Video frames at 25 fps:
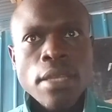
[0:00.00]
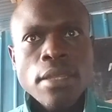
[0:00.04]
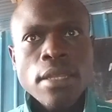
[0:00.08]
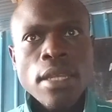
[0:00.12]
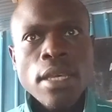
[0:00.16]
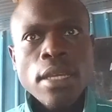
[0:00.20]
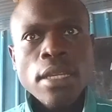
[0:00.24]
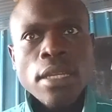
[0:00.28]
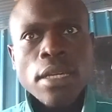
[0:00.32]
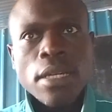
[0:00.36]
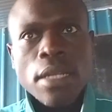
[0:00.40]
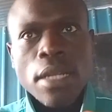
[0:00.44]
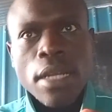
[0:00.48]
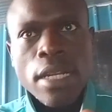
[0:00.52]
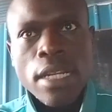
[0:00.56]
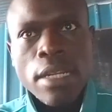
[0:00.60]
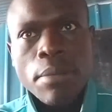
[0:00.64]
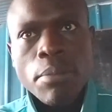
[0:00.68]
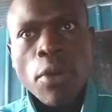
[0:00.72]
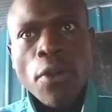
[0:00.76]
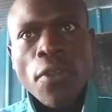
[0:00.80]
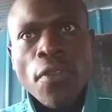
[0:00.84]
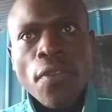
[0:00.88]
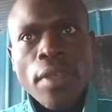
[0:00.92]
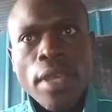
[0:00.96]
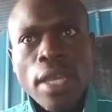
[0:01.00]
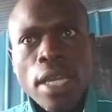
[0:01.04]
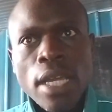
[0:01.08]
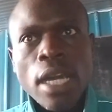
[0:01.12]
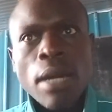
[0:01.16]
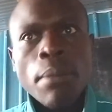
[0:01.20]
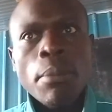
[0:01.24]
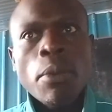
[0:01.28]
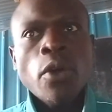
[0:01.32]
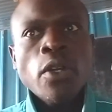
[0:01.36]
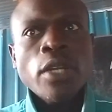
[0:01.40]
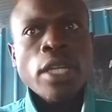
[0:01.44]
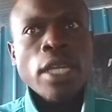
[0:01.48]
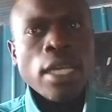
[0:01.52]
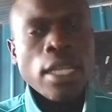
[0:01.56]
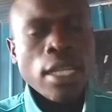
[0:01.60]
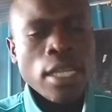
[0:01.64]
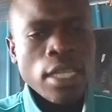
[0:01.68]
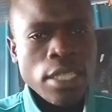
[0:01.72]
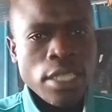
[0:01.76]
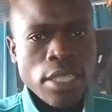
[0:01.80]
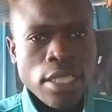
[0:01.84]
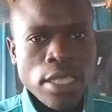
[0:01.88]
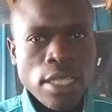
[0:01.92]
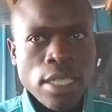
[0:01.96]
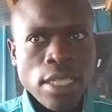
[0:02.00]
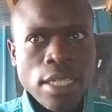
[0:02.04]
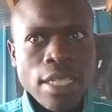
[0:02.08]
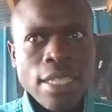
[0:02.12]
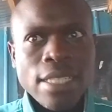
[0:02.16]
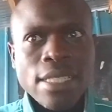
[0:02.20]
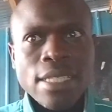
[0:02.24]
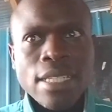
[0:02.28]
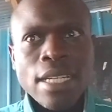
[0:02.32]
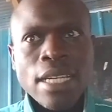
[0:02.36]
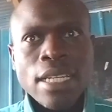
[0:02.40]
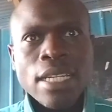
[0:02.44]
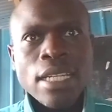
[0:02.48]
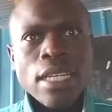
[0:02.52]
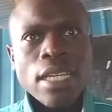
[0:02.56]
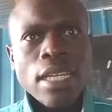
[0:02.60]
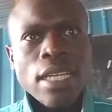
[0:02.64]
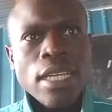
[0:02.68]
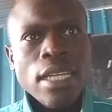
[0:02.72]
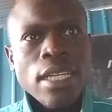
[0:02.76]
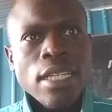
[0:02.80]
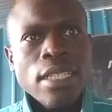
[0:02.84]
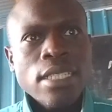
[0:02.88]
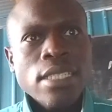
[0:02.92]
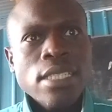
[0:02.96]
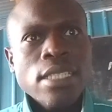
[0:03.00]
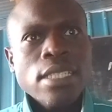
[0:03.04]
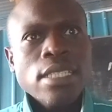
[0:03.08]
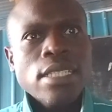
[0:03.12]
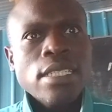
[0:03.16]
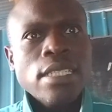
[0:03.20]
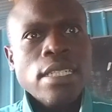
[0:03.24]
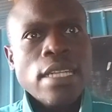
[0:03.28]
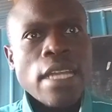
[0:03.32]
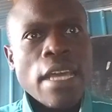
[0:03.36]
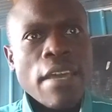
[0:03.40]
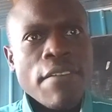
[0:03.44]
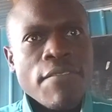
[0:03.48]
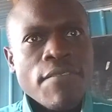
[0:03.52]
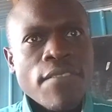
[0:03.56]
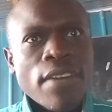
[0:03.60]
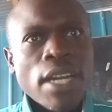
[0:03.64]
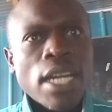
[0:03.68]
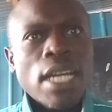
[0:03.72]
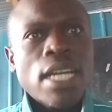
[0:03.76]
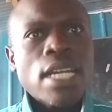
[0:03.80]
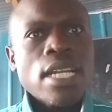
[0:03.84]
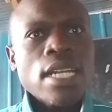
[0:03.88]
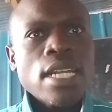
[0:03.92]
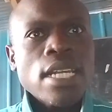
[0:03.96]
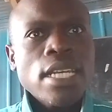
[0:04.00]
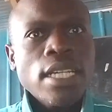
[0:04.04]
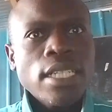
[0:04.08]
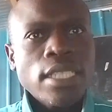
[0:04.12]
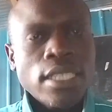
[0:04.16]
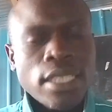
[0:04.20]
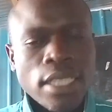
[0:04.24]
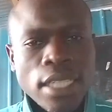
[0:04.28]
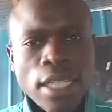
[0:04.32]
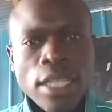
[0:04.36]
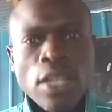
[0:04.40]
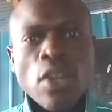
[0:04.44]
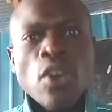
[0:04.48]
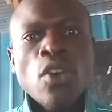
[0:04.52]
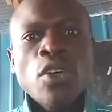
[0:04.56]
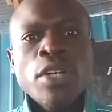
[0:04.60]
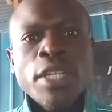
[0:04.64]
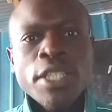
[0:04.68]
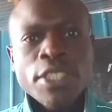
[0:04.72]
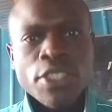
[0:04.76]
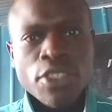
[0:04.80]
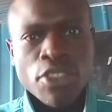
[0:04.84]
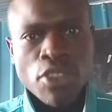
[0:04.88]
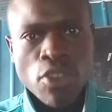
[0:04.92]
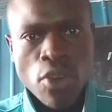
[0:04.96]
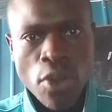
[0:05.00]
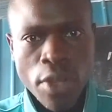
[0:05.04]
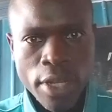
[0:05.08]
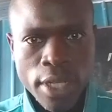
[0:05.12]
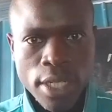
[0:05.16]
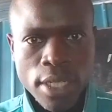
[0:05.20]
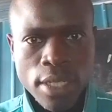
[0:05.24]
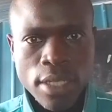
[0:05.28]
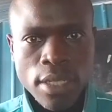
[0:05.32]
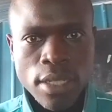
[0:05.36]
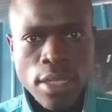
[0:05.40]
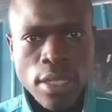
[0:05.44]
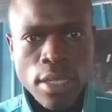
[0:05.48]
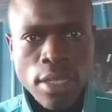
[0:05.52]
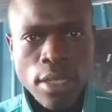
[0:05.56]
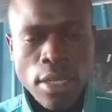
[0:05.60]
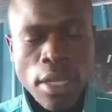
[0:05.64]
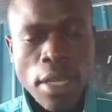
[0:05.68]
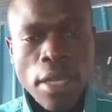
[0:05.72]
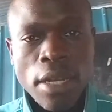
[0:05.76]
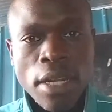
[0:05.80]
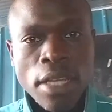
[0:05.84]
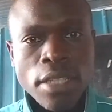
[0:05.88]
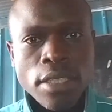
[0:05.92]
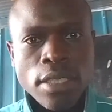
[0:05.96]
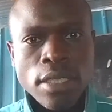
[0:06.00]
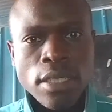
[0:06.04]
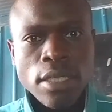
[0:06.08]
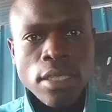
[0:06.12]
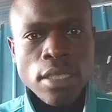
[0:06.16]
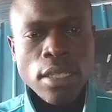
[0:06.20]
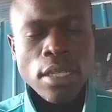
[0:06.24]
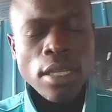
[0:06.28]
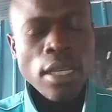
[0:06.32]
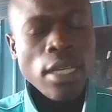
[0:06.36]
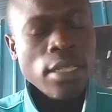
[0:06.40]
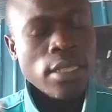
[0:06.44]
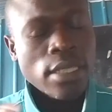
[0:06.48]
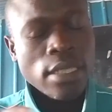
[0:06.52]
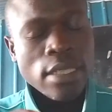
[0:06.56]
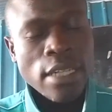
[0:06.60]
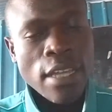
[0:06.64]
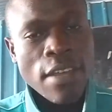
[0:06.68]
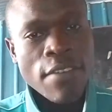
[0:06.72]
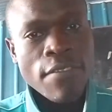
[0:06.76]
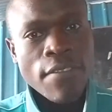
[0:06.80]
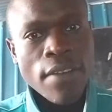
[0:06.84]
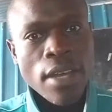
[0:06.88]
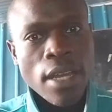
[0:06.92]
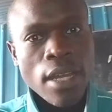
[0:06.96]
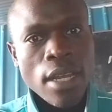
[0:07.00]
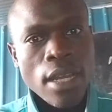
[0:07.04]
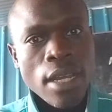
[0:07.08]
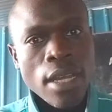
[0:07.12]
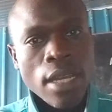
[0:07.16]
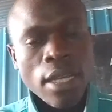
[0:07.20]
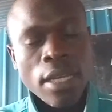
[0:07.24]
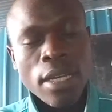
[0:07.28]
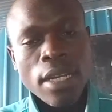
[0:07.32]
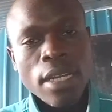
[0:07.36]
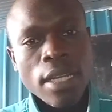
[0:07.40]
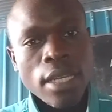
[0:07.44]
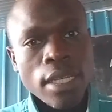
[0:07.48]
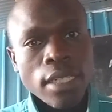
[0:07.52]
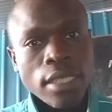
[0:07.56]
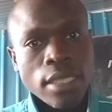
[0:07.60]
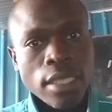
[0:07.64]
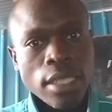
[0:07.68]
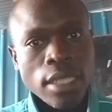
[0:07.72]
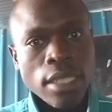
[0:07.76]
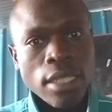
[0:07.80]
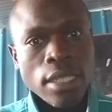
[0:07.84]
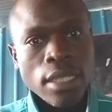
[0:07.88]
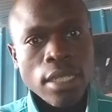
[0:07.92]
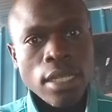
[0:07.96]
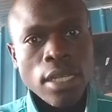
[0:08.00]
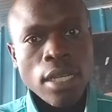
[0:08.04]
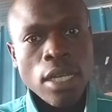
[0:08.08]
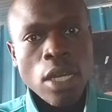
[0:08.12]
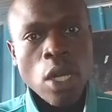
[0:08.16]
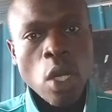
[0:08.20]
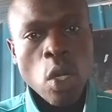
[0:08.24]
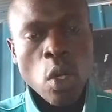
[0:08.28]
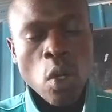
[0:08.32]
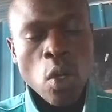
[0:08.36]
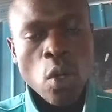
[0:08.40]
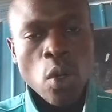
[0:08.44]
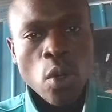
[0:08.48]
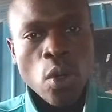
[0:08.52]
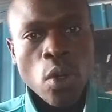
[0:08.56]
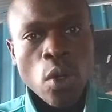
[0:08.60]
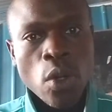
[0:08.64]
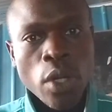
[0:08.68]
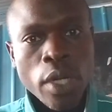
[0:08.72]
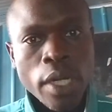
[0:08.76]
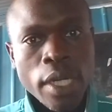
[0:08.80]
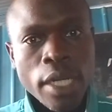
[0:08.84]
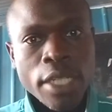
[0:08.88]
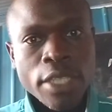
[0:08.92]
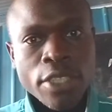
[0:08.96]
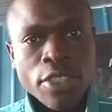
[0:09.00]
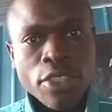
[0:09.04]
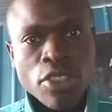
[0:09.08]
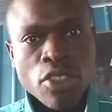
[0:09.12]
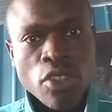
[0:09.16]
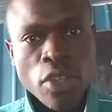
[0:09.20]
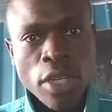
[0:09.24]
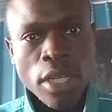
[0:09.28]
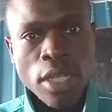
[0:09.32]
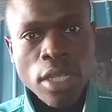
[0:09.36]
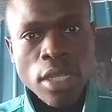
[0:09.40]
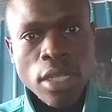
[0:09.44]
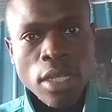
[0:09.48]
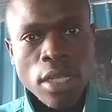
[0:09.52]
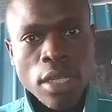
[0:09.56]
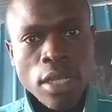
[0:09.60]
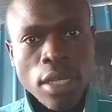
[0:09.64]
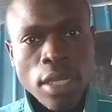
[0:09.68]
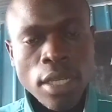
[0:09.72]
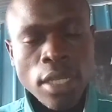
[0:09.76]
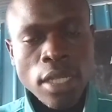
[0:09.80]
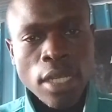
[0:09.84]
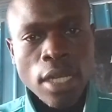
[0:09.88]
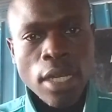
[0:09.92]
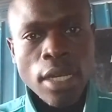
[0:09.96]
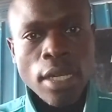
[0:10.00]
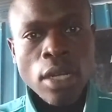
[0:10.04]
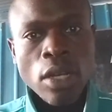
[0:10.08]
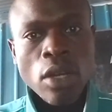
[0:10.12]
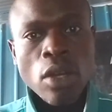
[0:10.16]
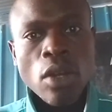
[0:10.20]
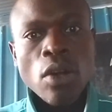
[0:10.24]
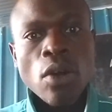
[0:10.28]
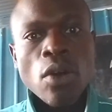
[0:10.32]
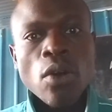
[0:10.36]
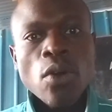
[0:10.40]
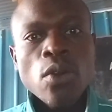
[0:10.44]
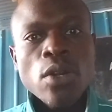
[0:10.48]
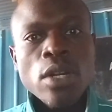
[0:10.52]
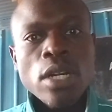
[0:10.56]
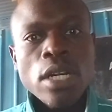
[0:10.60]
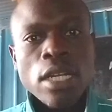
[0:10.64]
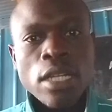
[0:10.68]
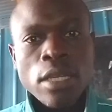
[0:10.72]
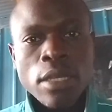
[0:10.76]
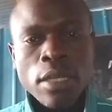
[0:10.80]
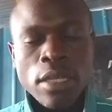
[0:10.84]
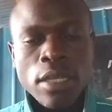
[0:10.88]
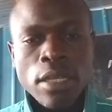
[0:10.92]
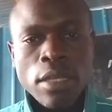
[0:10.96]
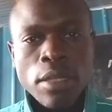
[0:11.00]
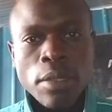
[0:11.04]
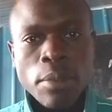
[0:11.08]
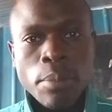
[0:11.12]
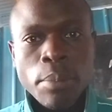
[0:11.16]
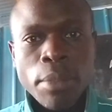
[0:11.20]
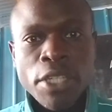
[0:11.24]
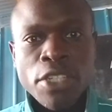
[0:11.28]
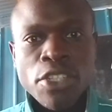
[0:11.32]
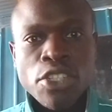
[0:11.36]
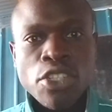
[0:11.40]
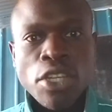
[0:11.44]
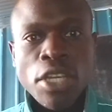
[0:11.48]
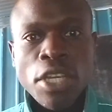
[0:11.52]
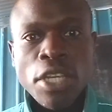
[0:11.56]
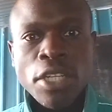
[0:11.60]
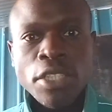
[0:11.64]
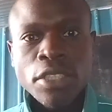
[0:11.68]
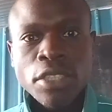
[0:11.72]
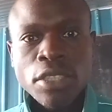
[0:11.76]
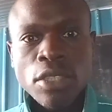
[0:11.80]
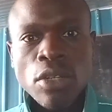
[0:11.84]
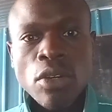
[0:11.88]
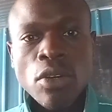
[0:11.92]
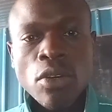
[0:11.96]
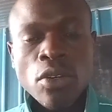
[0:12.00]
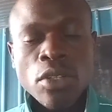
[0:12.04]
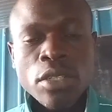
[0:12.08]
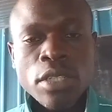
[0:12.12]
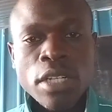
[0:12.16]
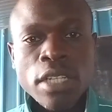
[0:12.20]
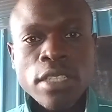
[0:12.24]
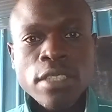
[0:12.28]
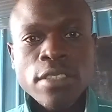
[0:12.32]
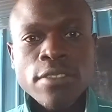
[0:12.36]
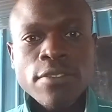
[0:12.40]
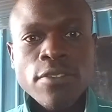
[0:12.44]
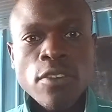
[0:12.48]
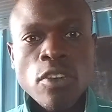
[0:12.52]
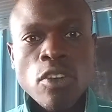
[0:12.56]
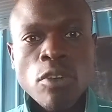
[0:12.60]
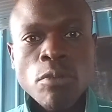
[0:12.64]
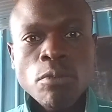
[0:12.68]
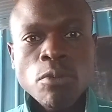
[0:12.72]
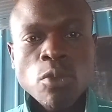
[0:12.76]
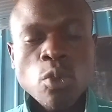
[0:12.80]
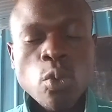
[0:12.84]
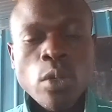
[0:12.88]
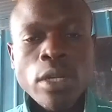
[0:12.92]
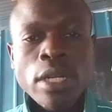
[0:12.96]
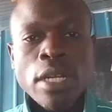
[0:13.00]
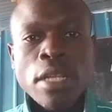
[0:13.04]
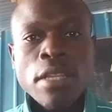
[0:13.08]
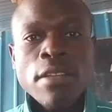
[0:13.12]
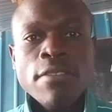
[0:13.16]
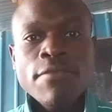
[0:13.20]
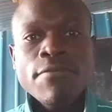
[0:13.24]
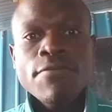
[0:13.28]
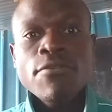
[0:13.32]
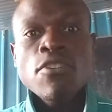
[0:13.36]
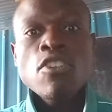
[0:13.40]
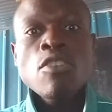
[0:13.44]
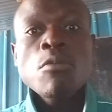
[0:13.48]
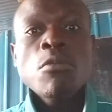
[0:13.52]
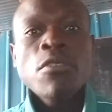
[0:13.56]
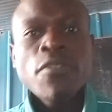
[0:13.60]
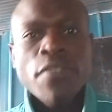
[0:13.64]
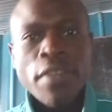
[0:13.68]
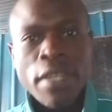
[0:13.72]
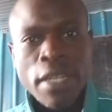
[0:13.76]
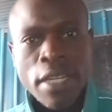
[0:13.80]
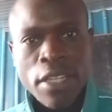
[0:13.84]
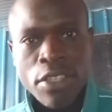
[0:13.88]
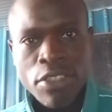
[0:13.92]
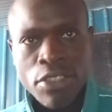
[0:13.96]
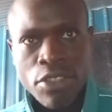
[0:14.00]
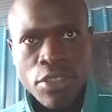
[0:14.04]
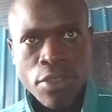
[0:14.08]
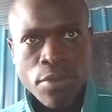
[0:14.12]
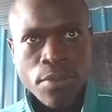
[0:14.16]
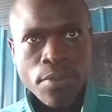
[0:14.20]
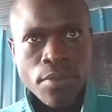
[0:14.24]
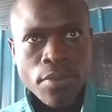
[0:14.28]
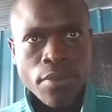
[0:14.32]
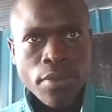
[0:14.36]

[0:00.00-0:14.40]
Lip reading: Incredible thing about energy is that it's never created or destroyed. Energy is never created or destroyed. It can only be changed or transformed to another form of energy.